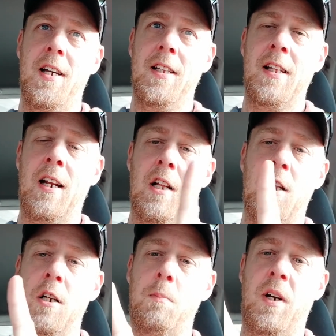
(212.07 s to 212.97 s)
and then a
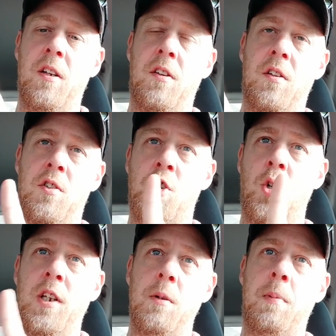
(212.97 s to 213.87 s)
little bit of
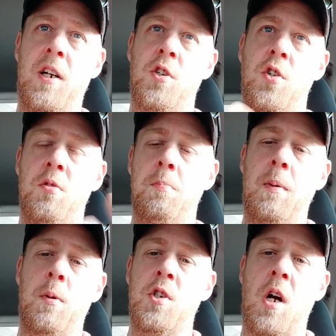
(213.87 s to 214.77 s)
showing the pictures and
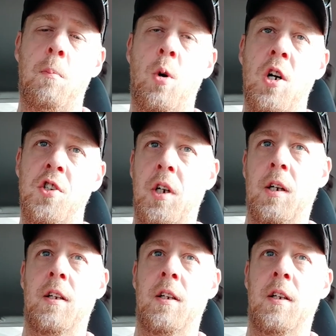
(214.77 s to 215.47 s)
people stop watching.